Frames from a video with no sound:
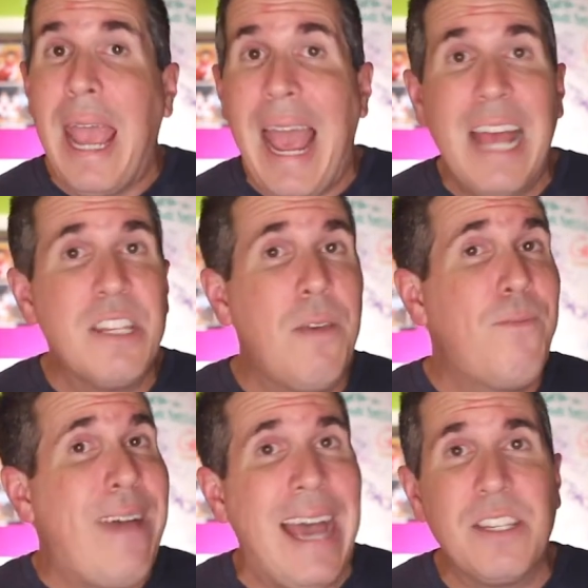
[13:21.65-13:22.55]
As the
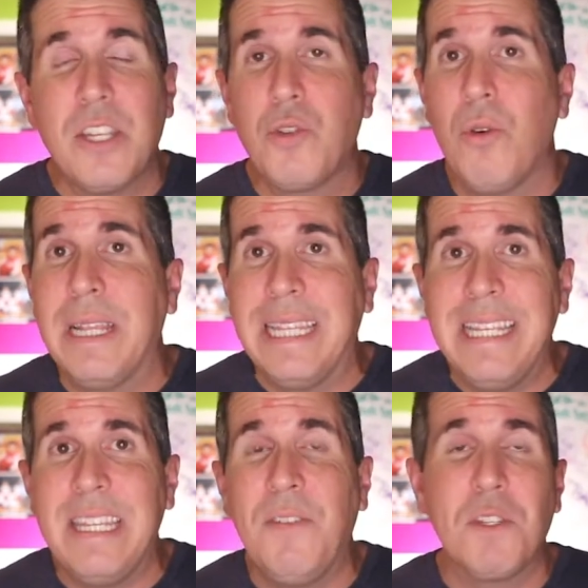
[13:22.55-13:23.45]
fastest growing
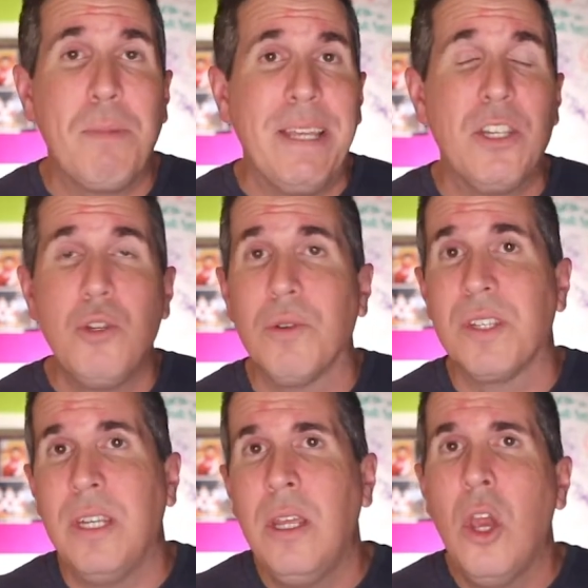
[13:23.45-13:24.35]
lessee of space in New York
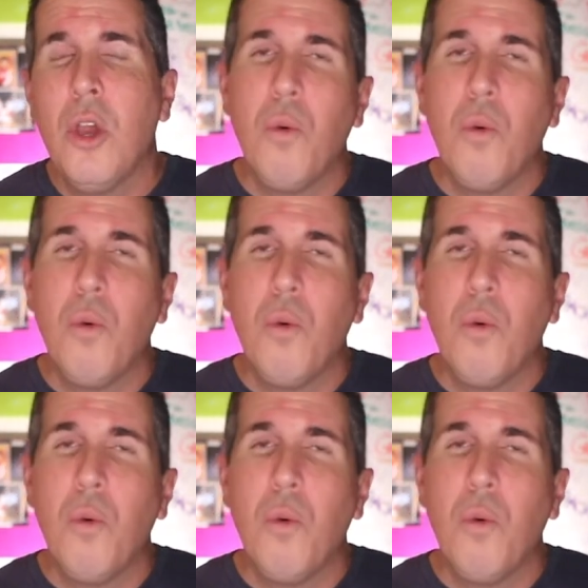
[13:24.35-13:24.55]
City,